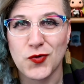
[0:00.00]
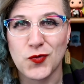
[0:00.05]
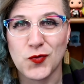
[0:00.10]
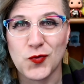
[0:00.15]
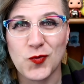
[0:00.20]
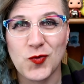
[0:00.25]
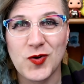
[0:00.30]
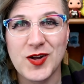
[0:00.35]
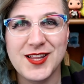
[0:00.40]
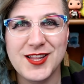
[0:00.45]

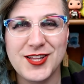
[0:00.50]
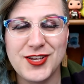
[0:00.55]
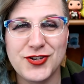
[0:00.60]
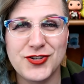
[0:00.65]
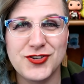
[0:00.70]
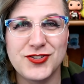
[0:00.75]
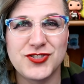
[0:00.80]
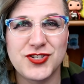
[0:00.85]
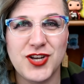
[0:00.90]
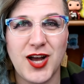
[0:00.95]
Really
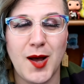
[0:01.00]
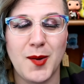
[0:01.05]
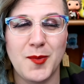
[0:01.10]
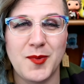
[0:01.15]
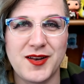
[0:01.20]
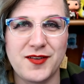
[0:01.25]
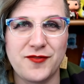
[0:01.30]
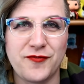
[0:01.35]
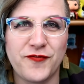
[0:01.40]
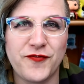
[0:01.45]
good job
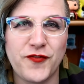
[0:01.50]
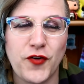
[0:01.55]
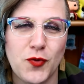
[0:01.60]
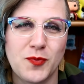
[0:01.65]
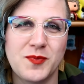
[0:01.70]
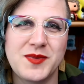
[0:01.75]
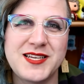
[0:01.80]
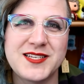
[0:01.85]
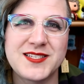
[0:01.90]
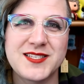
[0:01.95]
at
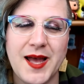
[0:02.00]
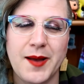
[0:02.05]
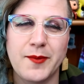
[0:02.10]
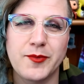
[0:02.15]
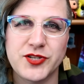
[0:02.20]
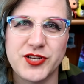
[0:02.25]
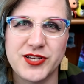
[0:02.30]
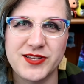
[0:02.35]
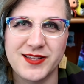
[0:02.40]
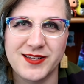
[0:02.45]
firmly
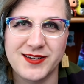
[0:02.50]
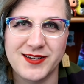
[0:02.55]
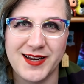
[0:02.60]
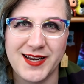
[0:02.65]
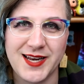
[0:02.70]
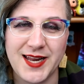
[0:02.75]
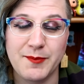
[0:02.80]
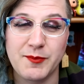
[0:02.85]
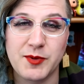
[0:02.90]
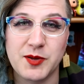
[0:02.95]
establishing the
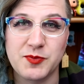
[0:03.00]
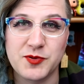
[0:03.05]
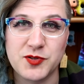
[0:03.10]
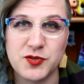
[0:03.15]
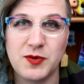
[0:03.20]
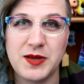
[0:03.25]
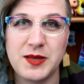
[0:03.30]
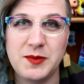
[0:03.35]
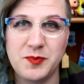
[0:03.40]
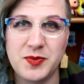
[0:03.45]
dynamic
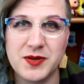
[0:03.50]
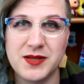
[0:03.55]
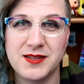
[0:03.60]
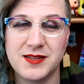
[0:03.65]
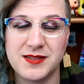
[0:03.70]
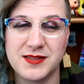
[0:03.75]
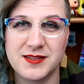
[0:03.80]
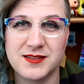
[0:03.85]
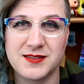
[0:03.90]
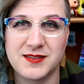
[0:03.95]
between Bill
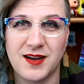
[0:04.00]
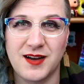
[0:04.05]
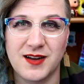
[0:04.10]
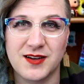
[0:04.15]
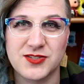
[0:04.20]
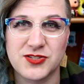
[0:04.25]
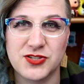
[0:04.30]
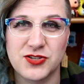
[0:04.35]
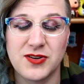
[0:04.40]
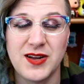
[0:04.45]
and the
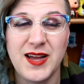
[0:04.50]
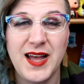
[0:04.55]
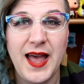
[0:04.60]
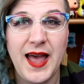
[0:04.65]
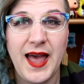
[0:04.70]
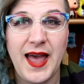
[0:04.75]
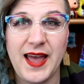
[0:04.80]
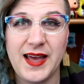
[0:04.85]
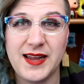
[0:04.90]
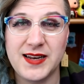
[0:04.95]
Doctor,
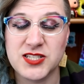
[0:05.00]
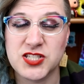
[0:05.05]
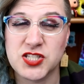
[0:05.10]
and a